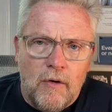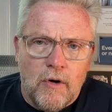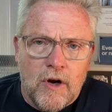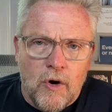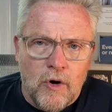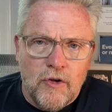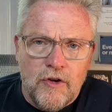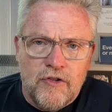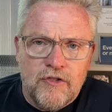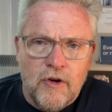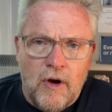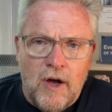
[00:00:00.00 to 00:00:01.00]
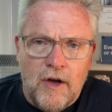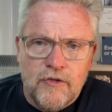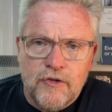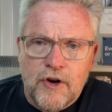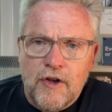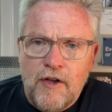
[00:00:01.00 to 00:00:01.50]
currently uh,
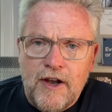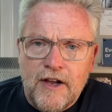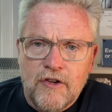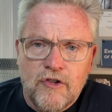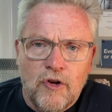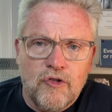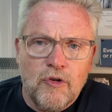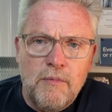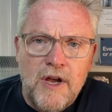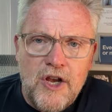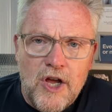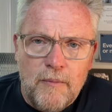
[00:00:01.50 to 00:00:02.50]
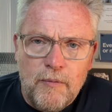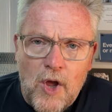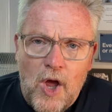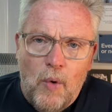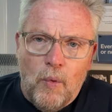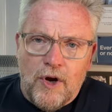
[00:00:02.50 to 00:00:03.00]
circulating in social media
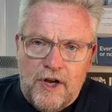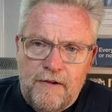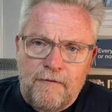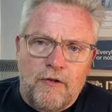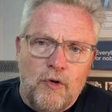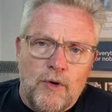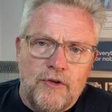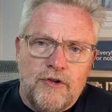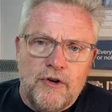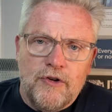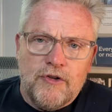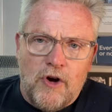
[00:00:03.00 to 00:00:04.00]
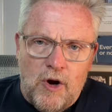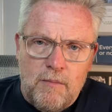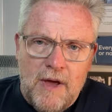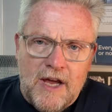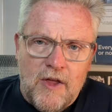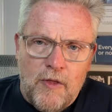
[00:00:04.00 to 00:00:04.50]
where influencers are
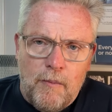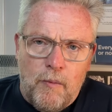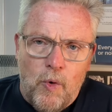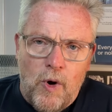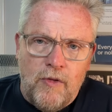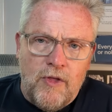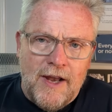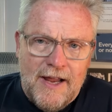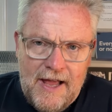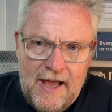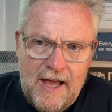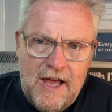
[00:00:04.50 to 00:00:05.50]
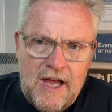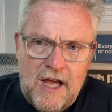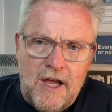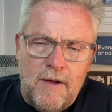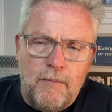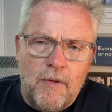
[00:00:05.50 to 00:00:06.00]
making the point that
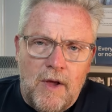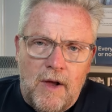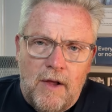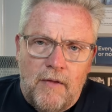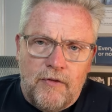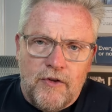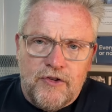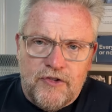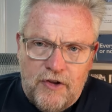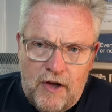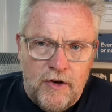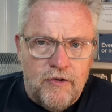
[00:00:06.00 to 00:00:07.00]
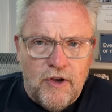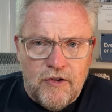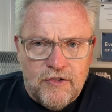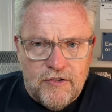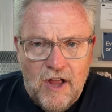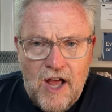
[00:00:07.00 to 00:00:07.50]
A, the sun
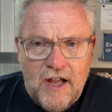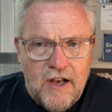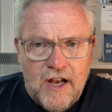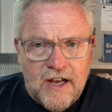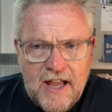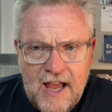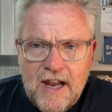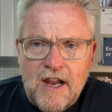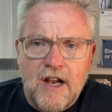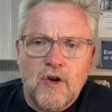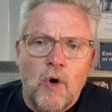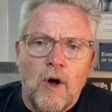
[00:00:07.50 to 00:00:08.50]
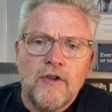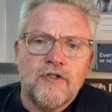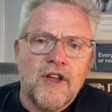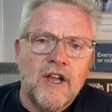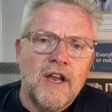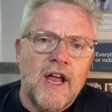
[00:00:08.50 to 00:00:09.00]
does not and cannot cause
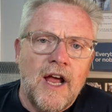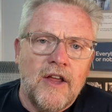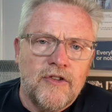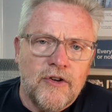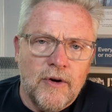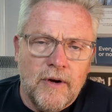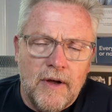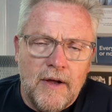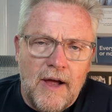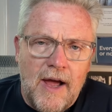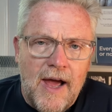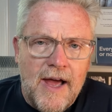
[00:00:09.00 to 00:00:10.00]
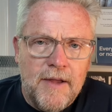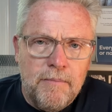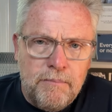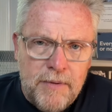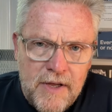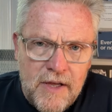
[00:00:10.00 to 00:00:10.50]
skin cancer,
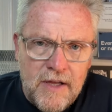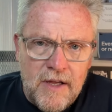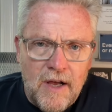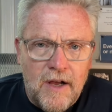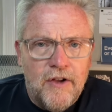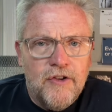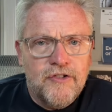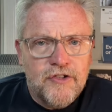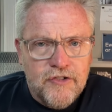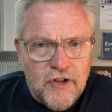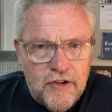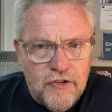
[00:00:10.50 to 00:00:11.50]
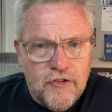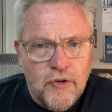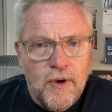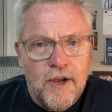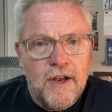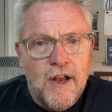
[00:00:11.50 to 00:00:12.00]
and B,
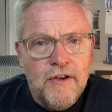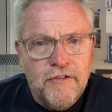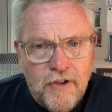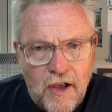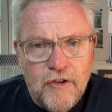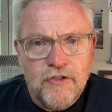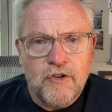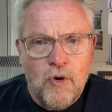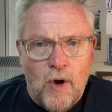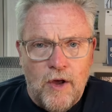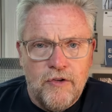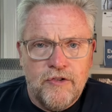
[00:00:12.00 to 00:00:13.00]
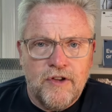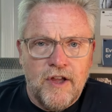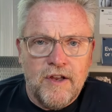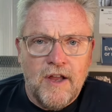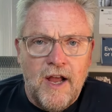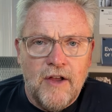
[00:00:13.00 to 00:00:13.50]
sunscreen does cause
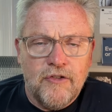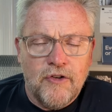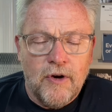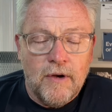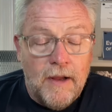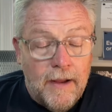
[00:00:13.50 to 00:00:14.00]
skin cancer.